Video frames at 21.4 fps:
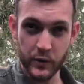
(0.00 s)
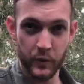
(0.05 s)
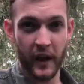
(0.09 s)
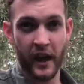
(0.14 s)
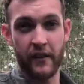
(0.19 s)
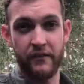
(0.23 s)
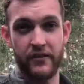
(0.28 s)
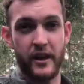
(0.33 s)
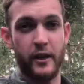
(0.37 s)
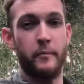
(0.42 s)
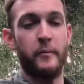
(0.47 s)
We
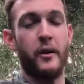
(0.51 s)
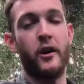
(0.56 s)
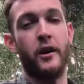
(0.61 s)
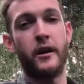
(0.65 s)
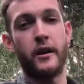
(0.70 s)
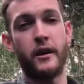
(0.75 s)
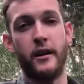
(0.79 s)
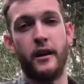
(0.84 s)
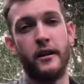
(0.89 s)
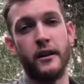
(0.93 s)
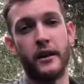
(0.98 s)
have the
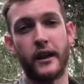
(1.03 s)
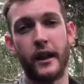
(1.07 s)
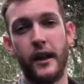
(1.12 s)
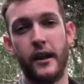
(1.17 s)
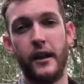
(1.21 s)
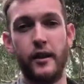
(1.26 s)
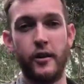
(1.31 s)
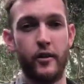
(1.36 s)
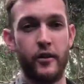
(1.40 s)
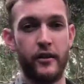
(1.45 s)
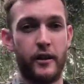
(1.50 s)
American alligator
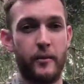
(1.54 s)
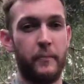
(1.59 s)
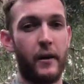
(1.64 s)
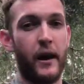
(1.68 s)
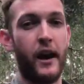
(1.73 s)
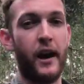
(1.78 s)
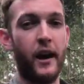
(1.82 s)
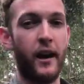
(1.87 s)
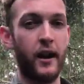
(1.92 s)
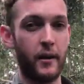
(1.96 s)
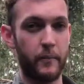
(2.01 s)
here at the
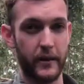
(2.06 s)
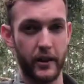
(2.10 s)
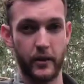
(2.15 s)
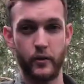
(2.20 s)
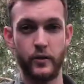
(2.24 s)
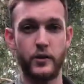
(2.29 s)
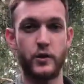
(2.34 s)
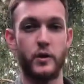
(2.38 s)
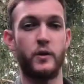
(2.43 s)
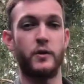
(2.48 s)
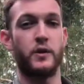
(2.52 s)
park, but there
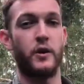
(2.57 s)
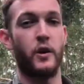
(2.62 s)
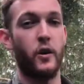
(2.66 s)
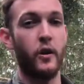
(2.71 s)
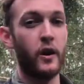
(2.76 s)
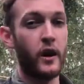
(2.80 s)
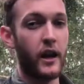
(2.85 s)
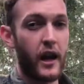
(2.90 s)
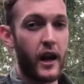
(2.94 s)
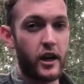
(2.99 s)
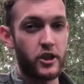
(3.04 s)
is also
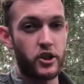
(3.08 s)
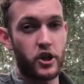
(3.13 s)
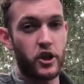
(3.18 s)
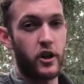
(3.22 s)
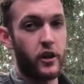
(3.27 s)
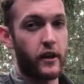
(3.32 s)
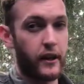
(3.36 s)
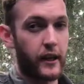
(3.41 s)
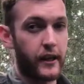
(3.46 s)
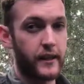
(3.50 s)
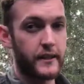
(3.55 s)
a
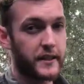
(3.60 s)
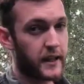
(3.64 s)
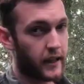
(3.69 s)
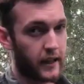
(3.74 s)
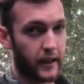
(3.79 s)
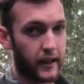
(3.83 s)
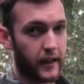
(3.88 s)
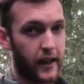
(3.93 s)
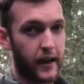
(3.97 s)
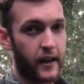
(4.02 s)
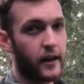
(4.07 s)
Chinese
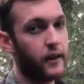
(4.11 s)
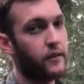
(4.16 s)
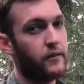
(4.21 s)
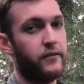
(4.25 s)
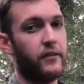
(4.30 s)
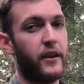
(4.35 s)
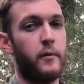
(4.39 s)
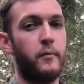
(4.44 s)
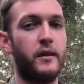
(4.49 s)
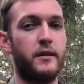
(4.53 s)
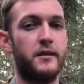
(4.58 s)
alligator, a
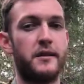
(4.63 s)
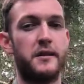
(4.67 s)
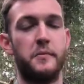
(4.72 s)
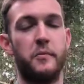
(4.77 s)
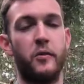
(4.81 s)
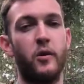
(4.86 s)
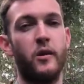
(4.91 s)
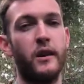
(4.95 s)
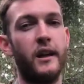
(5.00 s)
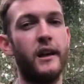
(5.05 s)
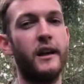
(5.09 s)
fair bit
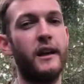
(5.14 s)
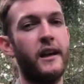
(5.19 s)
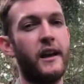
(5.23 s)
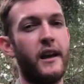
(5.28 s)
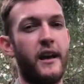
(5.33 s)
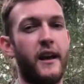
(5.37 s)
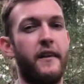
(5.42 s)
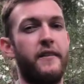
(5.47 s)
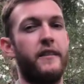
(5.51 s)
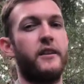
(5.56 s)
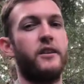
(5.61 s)
smaller.
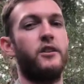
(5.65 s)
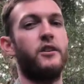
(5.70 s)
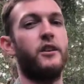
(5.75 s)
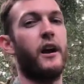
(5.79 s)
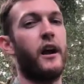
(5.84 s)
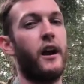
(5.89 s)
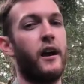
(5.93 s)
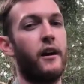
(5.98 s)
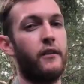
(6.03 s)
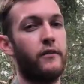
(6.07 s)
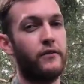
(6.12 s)
And then you
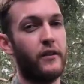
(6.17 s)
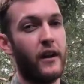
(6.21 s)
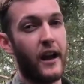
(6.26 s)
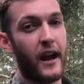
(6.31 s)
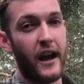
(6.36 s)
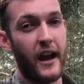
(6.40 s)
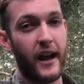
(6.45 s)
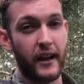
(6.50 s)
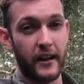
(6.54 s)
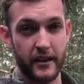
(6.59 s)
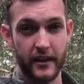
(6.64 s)
have
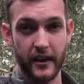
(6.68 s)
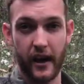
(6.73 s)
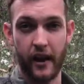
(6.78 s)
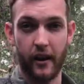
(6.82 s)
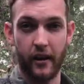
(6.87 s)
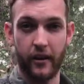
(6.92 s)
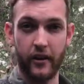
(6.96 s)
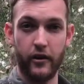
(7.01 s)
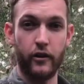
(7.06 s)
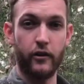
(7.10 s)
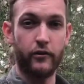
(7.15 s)

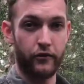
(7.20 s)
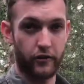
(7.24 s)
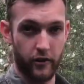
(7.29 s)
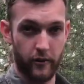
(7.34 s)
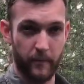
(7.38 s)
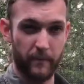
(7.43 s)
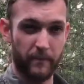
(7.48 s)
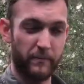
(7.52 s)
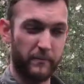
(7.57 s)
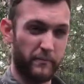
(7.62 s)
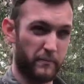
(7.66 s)
gharial
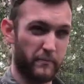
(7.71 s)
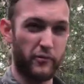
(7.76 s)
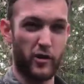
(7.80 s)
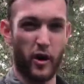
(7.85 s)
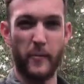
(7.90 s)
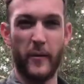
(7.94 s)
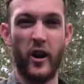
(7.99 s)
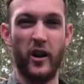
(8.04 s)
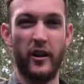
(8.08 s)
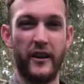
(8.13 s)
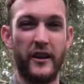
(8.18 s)
from
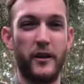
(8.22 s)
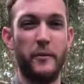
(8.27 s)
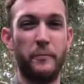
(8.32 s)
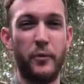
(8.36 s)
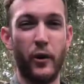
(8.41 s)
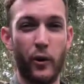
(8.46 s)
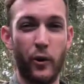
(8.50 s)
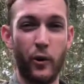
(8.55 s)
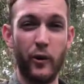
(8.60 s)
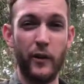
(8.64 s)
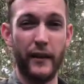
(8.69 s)
primarily
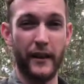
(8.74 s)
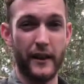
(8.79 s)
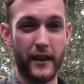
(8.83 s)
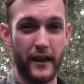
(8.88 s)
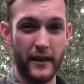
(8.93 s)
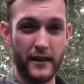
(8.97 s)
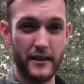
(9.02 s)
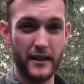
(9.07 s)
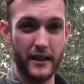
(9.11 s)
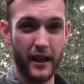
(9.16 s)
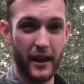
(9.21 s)
Nepal and
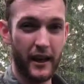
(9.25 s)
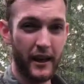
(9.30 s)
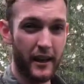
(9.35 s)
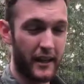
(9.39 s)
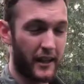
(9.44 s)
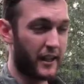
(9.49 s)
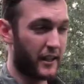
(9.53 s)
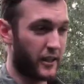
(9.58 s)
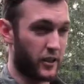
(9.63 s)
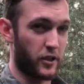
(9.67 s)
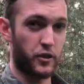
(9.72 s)
India,
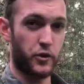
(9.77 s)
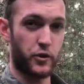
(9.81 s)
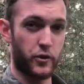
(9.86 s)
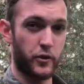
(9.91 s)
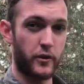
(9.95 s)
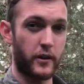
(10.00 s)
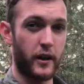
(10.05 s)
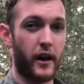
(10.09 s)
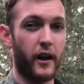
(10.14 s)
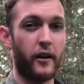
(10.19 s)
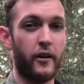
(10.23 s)
the true
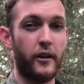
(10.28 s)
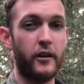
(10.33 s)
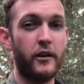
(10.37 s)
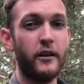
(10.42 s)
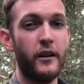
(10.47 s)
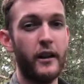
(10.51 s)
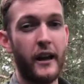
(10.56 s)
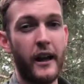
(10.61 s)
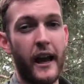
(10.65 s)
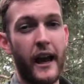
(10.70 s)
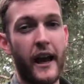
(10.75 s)
gharial.
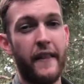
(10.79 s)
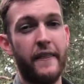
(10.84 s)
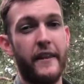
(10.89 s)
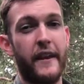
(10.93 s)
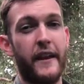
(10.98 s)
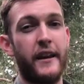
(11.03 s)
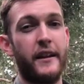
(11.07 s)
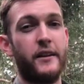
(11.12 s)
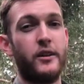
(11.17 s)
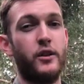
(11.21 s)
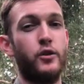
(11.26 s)
And
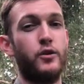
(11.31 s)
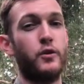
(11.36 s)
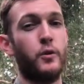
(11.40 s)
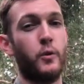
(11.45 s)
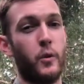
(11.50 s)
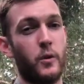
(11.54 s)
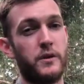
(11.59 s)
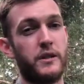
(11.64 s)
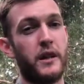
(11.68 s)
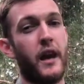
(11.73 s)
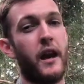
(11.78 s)
then you do
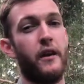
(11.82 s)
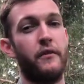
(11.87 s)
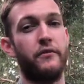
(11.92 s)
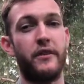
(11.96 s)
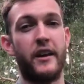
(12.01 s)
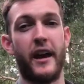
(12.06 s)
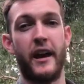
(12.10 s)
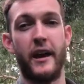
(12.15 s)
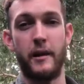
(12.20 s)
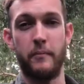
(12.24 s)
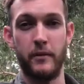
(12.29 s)
also have
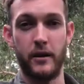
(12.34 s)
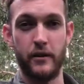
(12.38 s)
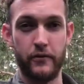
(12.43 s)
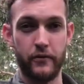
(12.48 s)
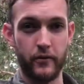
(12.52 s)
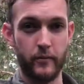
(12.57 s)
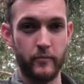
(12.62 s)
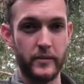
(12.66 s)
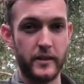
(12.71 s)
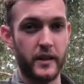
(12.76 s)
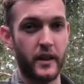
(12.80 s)
caiman
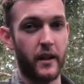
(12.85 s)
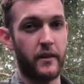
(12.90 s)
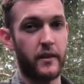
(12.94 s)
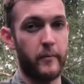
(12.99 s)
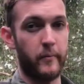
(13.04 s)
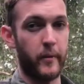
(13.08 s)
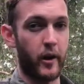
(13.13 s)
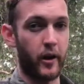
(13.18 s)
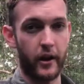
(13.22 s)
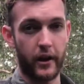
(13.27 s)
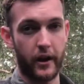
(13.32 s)
from South
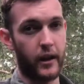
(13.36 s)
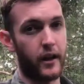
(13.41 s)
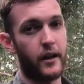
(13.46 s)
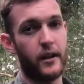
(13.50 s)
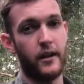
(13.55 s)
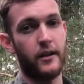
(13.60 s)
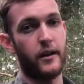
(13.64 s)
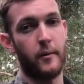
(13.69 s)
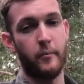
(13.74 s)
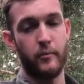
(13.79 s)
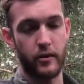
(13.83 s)
America and a
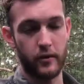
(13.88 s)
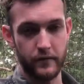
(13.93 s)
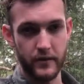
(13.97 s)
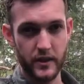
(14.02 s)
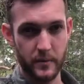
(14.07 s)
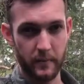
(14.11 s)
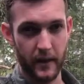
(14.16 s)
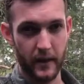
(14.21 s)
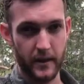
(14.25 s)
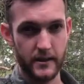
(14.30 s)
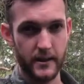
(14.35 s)
number of
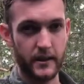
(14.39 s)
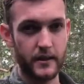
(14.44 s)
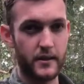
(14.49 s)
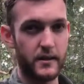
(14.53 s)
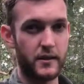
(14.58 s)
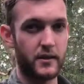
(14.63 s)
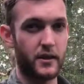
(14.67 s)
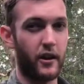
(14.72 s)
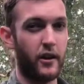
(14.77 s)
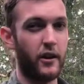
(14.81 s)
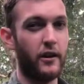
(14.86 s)
species.
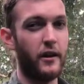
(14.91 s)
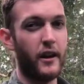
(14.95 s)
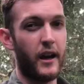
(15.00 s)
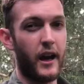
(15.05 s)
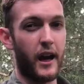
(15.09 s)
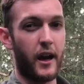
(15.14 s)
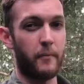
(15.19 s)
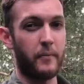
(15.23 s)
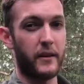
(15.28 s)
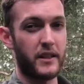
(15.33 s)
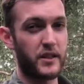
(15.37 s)
So
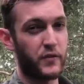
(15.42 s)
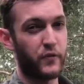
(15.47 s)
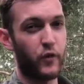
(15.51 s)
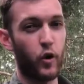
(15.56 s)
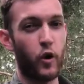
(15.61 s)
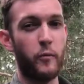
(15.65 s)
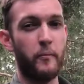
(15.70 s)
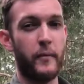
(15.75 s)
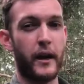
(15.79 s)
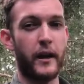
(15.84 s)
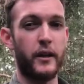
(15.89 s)
there's
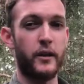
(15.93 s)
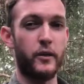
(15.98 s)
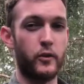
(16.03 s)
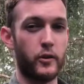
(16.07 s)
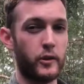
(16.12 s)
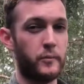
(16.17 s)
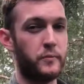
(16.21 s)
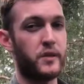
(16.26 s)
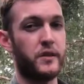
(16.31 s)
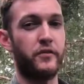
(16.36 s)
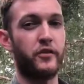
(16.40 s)
four main
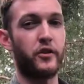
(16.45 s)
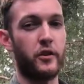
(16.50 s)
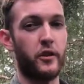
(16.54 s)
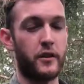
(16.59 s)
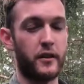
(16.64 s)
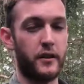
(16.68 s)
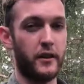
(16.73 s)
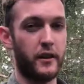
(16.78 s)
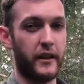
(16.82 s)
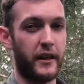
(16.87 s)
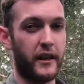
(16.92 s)
groups of
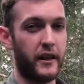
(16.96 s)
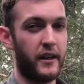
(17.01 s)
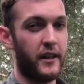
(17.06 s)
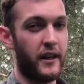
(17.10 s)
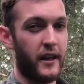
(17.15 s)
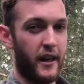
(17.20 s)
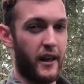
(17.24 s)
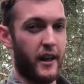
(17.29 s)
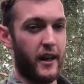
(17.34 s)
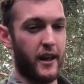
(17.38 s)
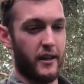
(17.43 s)
crocodilian,
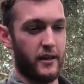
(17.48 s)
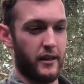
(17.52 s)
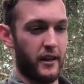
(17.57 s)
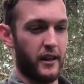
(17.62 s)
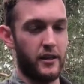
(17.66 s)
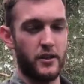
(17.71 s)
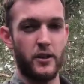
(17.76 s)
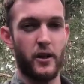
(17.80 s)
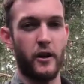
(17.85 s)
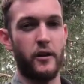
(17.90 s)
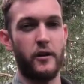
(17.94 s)
and
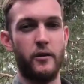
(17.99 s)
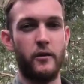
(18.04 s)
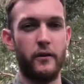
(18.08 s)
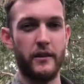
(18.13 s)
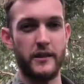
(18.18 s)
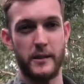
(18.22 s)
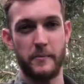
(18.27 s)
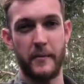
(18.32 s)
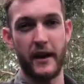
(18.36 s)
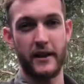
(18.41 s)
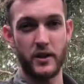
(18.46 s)
in total
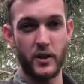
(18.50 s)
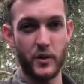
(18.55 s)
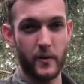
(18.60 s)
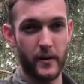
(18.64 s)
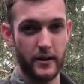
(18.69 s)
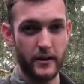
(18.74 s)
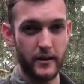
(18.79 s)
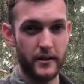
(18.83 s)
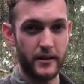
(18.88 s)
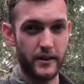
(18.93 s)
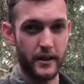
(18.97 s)
there's about
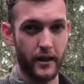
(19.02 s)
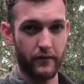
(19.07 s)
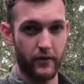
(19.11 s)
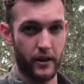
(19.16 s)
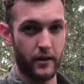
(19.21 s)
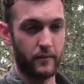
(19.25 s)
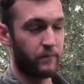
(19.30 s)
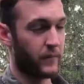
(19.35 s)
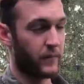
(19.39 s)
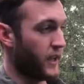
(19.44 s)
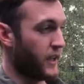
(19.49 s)
27.
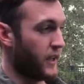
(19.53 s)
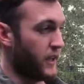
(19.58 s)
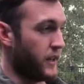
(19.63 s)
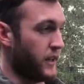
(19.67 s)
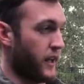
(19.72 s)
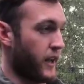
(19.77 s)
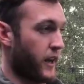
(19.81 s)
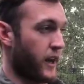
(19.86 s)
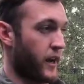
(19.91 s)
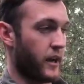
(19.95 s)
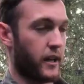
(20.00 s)

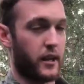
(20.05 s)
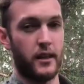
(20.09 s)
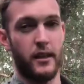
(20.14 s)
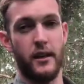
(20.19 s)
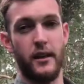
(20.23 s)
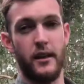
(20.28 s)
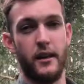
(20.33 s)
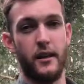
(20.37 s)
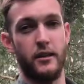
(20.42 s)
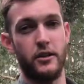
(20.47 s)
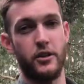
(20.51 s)
Now
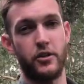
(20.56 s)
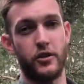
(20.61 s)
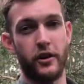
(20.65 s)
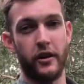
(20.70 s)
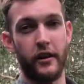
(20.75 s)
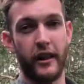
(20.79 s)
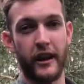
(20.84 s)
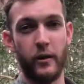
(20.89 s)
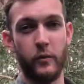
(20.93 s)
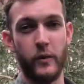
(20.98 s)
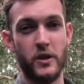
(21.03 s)
here in
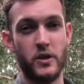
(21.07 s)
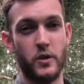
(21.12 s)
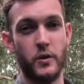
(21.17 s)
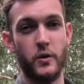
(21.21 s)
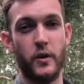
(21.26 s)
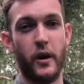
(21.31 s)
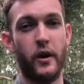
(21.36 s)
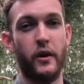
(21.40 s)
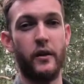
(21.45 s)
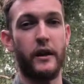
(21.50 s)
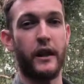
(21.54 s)
Australia we do
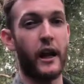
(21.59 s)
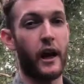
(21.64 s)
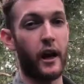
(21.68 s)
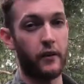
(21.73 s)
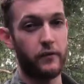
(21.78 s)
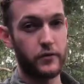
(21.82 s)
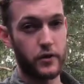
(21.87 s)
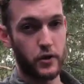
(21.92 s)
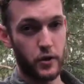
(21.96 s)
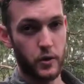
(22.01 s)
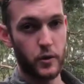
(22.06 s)
only
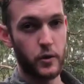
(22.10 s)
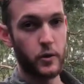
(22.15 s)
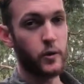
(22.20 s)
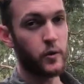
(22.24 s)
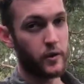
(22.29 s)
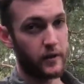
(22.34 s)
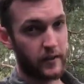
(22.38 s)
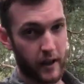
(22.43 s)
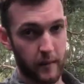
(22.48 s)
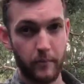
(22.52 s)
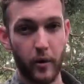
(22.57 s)
have two.
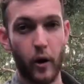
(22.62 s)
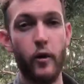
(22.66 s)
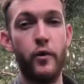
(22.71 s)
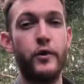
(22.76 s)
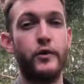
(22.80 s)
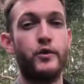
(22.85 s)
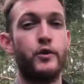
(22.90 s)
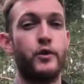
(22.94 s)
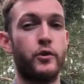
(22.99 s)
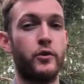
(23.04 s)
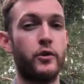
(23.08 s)
They're both
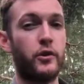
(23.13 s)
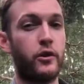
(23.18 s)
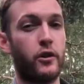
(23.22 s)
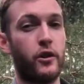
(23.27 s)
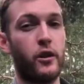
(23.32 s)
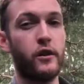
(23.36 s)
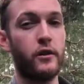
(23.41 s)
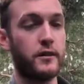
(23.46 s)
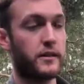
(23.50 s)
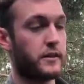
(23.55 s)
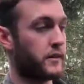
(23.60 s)
true
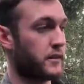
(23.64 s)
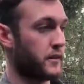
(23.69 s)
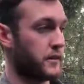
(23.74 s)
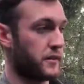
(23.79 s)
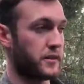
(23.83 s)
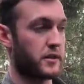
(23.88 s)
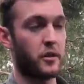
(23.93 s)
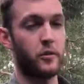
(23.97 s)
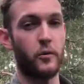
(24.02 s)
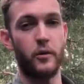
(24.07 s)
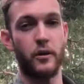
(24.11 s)
crocs, the
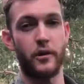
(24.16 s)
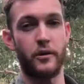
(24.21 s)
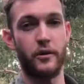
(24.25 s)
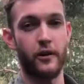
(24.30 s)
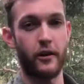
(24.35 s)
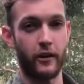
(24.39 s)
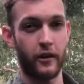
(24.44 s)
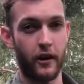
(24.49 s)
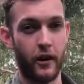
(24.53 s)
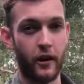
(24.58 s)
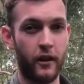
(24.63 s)
saltwater
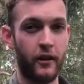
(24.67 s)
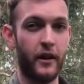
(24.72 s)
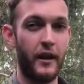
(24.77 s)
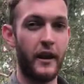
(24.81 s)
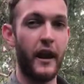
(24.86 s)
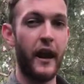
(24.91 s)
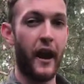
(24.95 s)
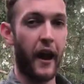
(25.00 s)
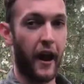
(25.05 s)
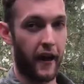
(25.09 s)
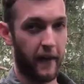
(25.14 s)
crocodile
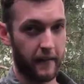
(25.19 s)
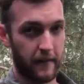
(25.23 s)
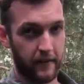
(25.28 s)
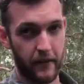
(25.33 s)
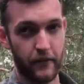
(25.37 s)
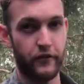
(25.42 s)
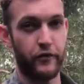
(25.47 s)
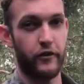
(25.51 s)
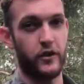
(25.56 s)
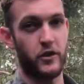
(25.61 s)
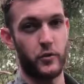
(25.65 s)
and the
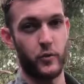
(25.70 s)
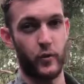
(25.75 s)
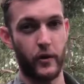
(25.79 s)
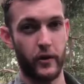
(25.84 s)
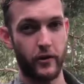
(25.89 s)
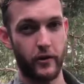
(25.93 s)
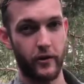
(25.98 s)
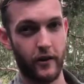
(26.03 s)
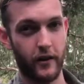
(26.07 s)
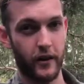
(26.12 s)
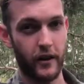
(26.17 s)
freshwater
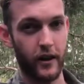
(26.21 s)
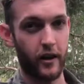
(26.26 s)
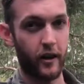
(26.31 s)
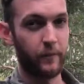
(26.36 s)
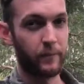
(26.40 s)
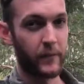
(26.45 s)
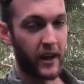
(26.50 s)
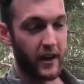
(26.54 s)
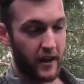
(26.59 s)
crocodile.